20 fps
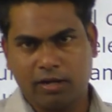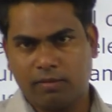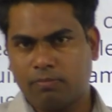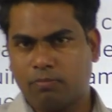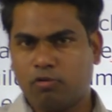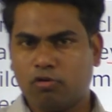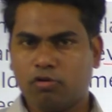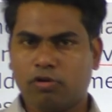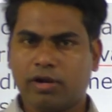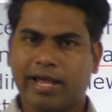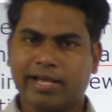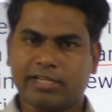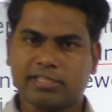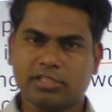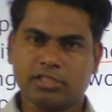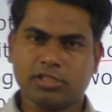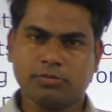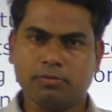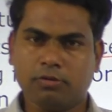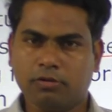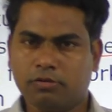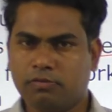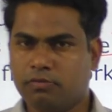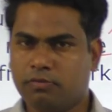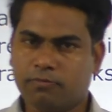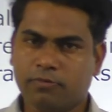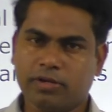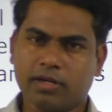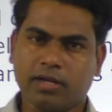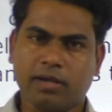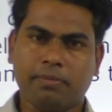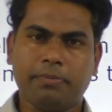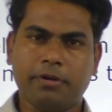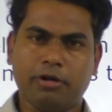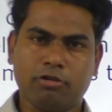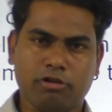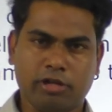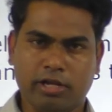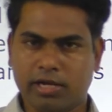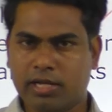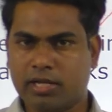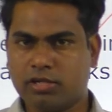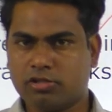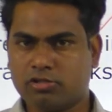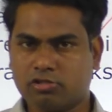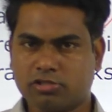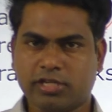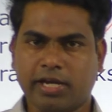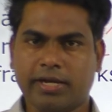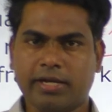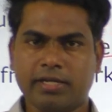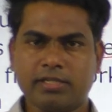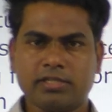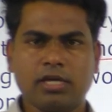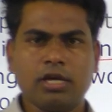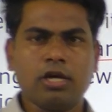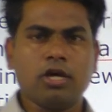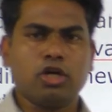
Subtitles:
more accessible when compared to the earlier societies.